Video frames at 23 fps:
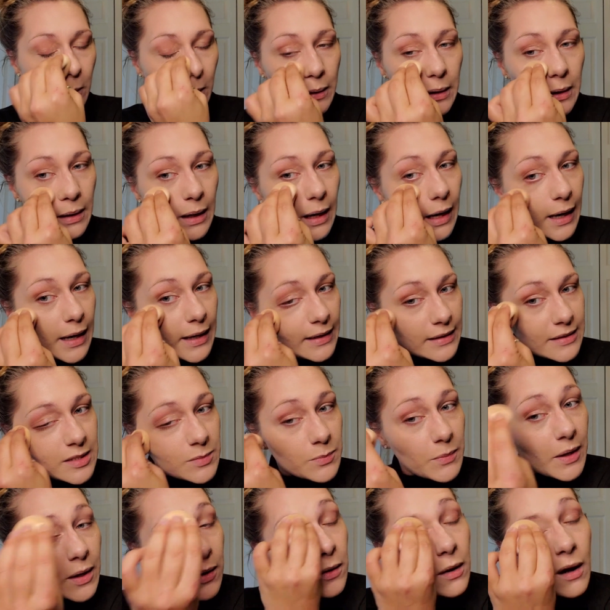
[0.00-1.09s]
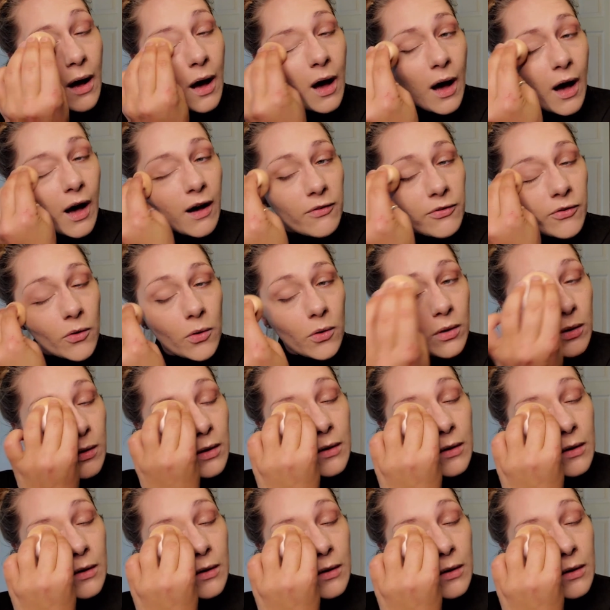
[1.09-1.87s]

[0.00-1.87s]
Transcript: God, it smelled awful.